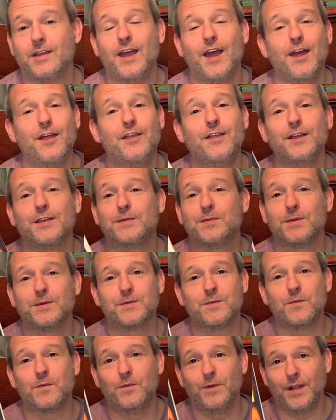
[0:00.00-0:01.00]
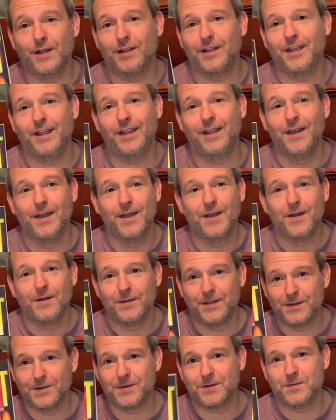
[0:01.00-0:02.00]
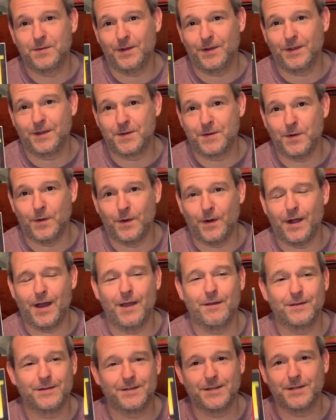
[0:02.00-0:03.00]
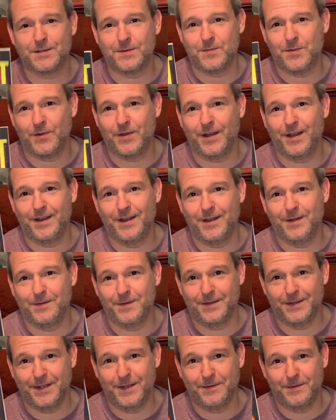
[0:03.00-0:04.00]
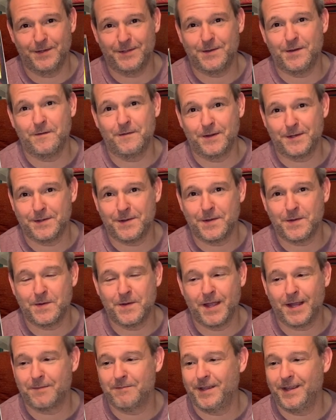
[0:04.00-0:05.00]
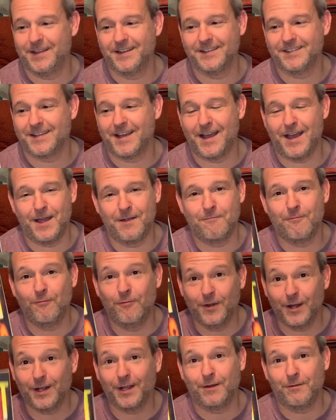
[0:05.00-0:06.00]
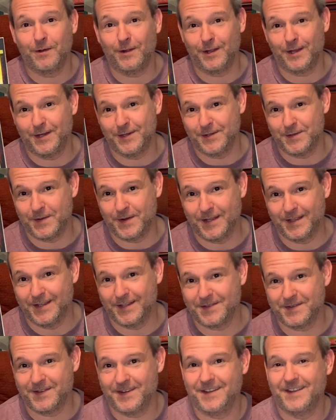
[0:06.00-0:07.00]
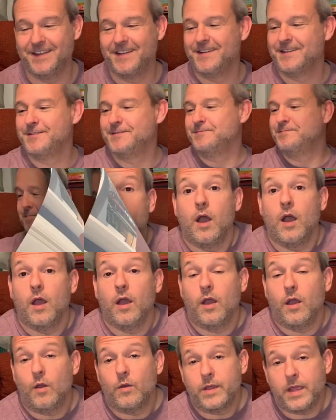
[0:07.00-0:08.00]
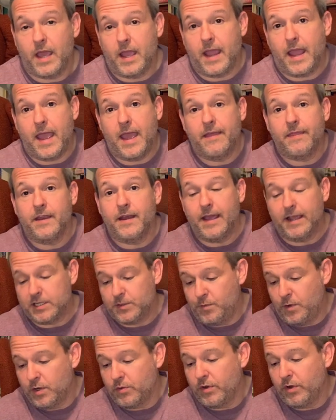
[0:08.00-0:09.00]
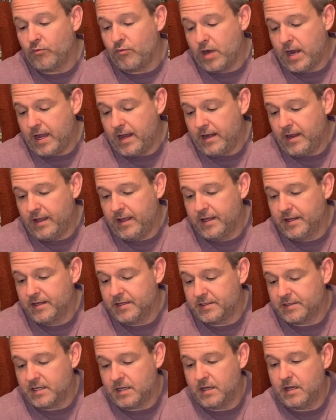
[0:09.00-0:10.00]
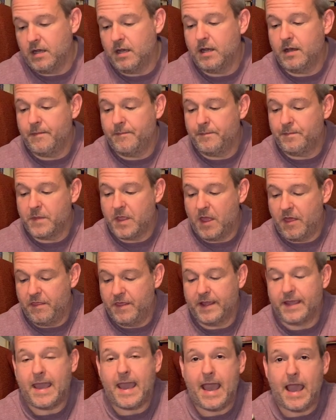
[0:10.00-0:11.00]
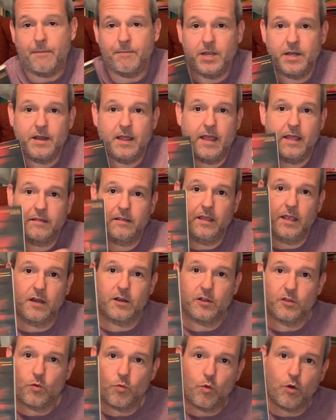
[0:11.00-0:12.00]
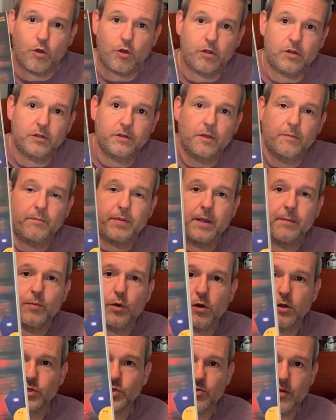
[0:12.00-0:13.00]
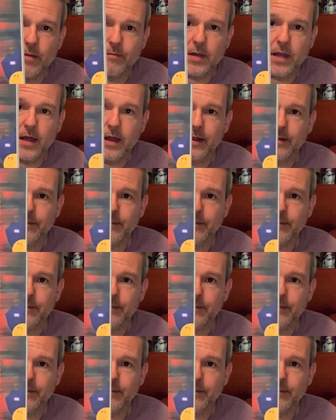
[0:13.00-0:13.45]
was really cool. I was disappointed it was over so quick, because I really, really enjoyed this one. Okay, and the next book we read is The Cabin at the End of the World by Paul Tremblay.